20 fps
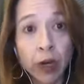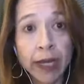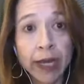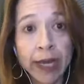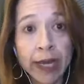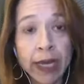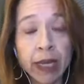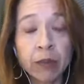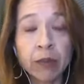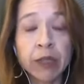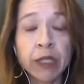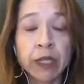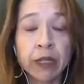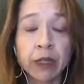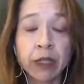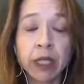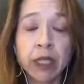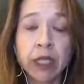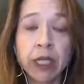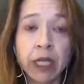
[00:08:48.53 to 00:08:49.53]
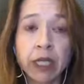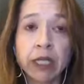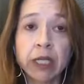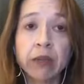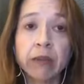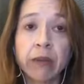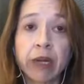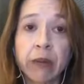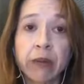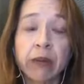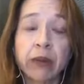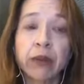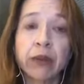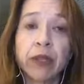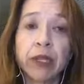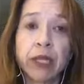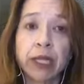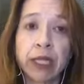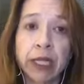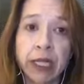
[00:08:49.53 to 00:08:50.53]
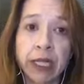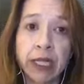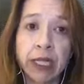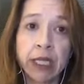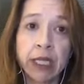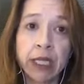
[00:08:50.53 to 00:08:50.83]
games that are conducted by both the United